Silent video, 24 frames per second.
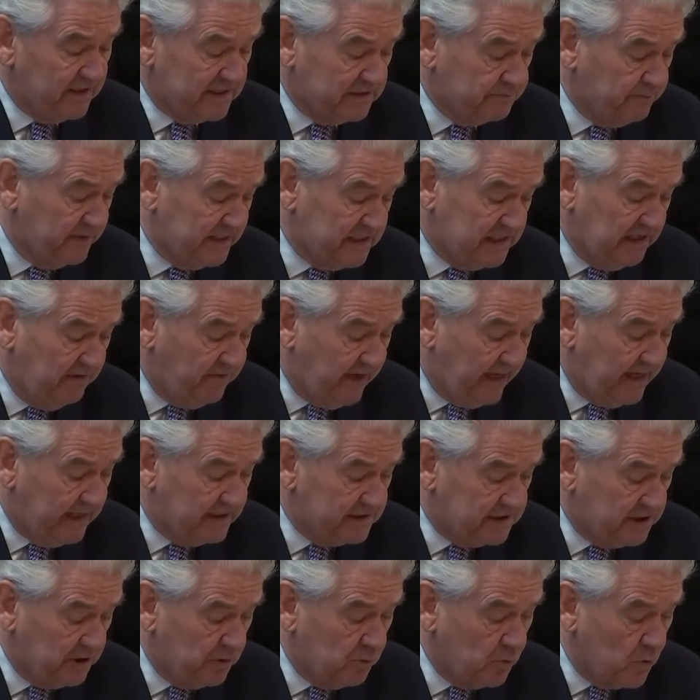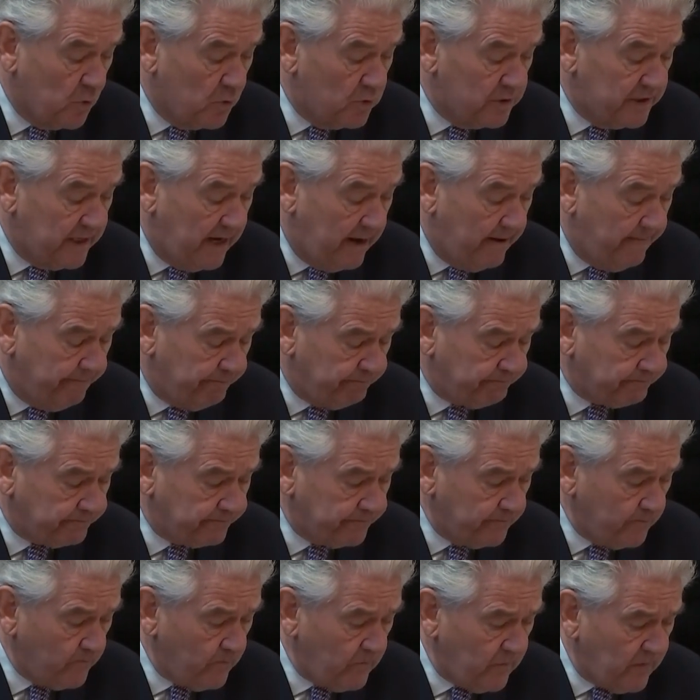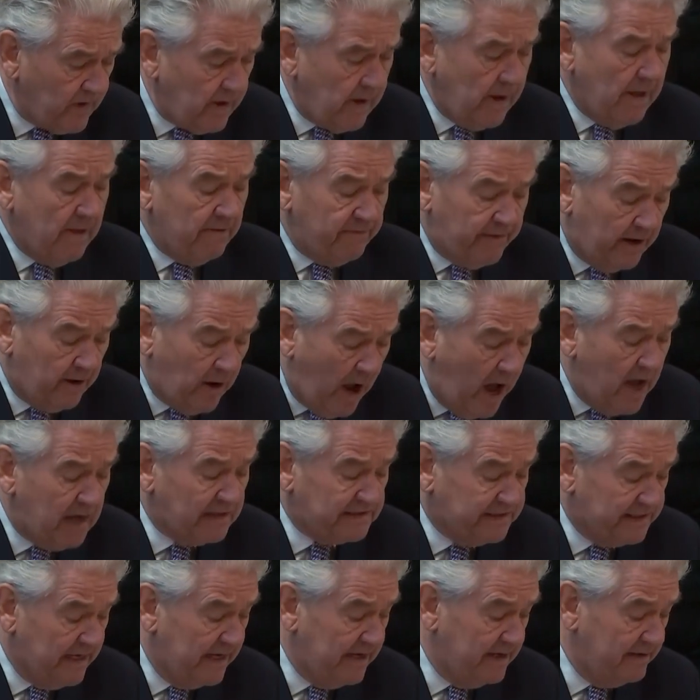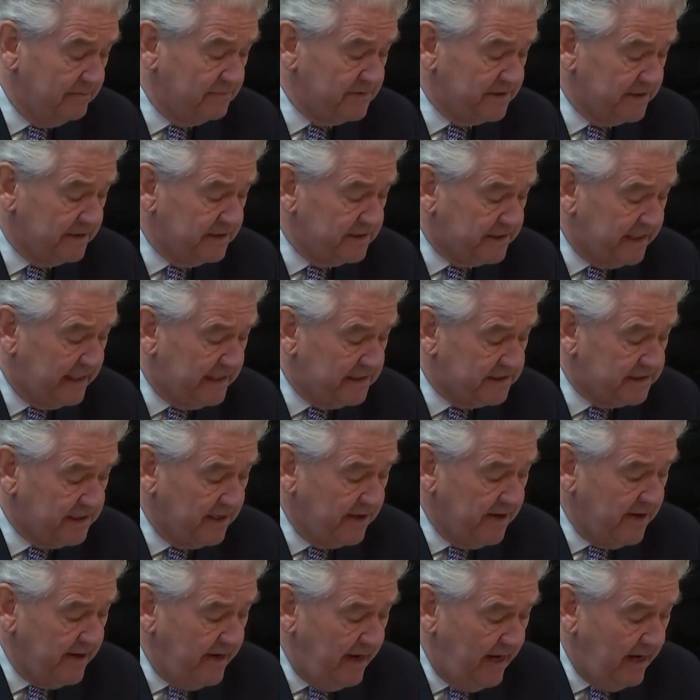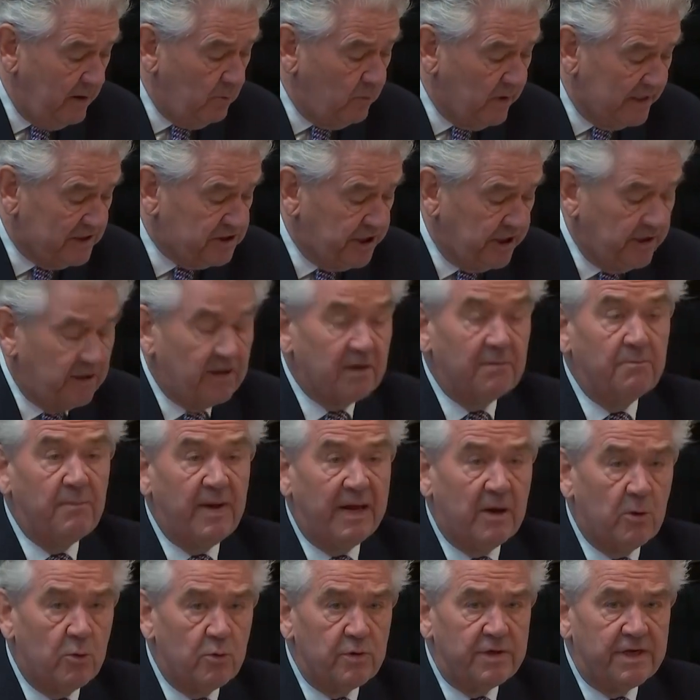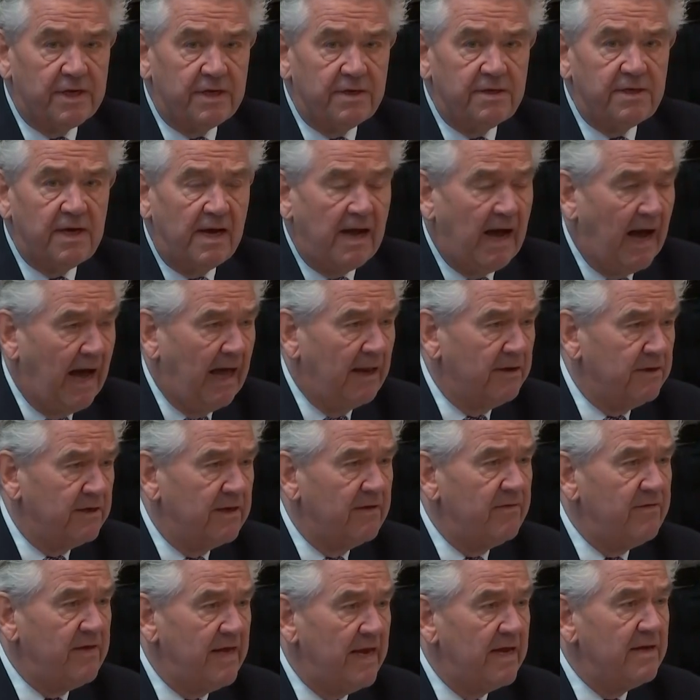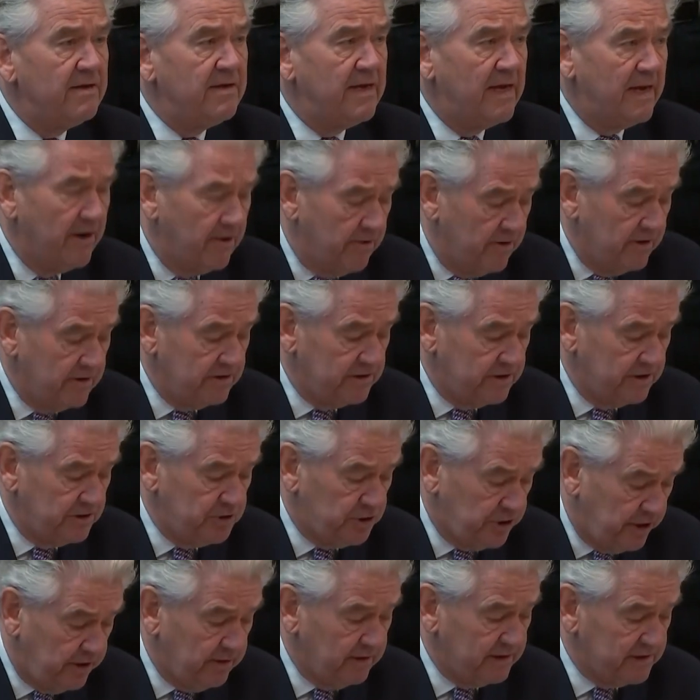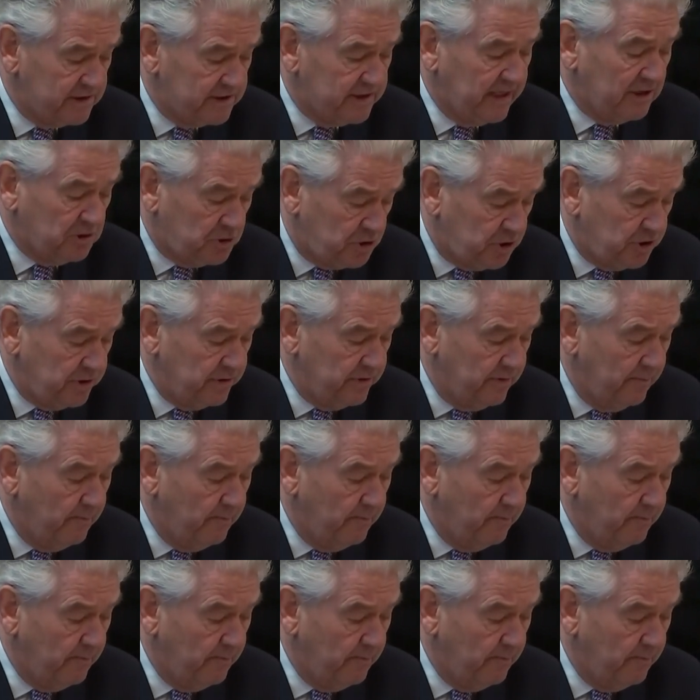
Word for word: specific issue order, there are circumstances in which it can be ordered under the inherent jurisdiction.